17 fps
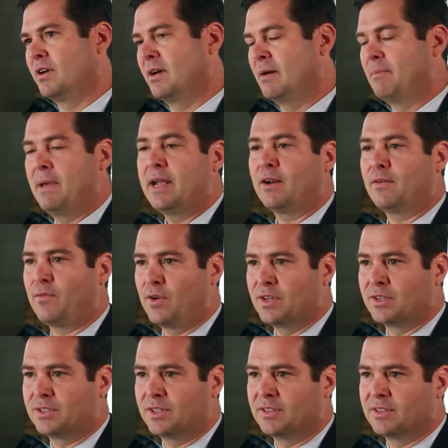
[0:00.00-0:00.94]
a banker, for
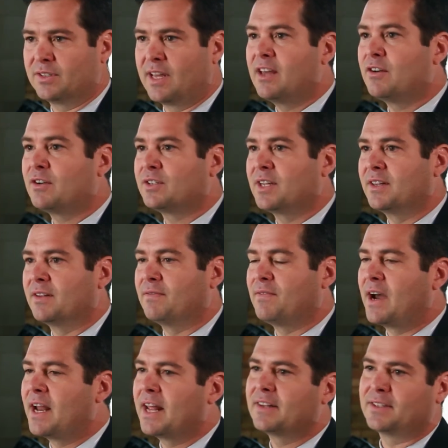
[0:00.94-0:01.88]
instance, they understand the
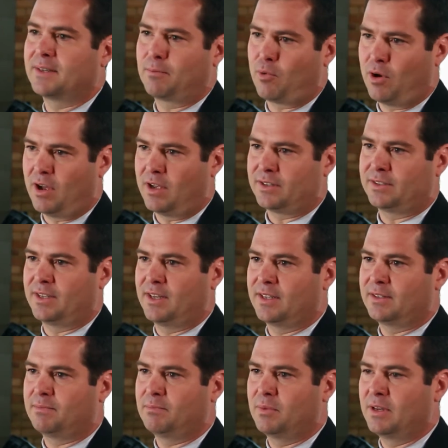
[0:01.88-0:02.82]
financing
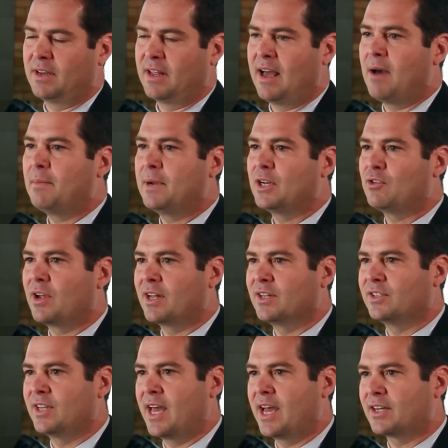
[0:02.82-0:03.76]
process, but how many
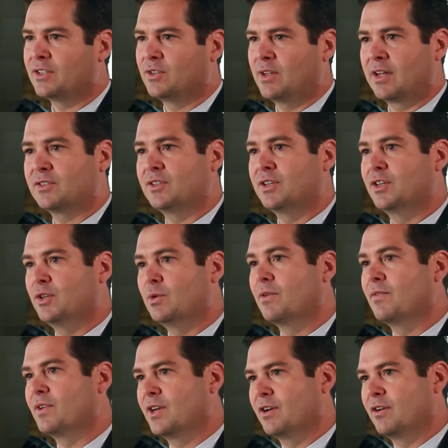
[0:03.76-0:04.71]
transactions they actually
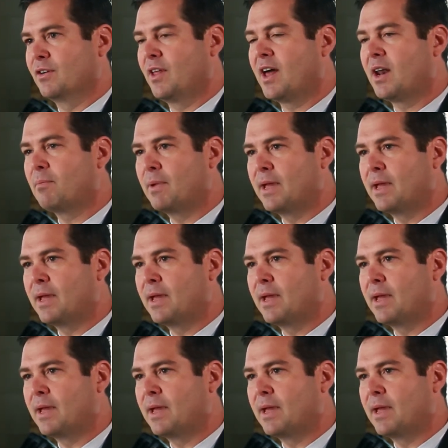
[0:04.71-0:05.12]
do every year? A lot